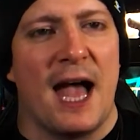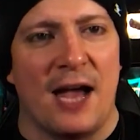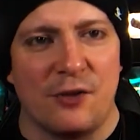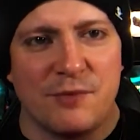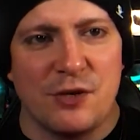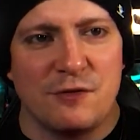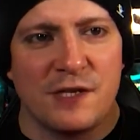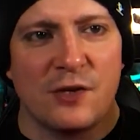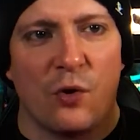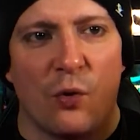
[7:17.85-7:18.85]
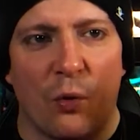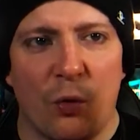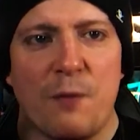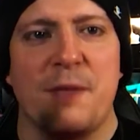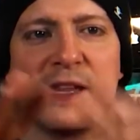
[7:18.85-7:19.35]
and I'm using
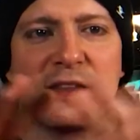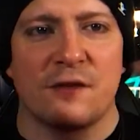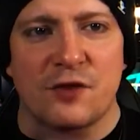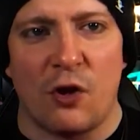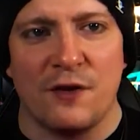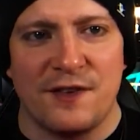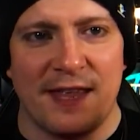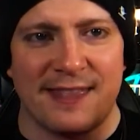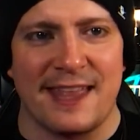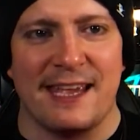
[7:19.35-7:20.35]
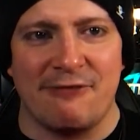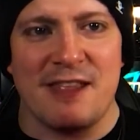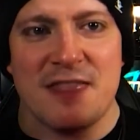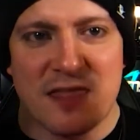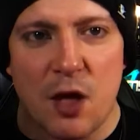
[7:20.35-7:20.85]
all the bits of content that are
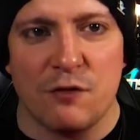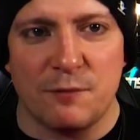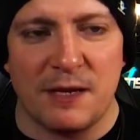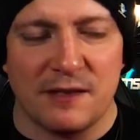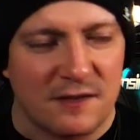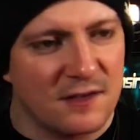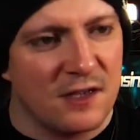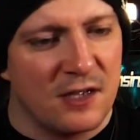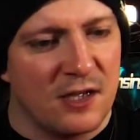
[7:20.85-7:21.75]
in those bits,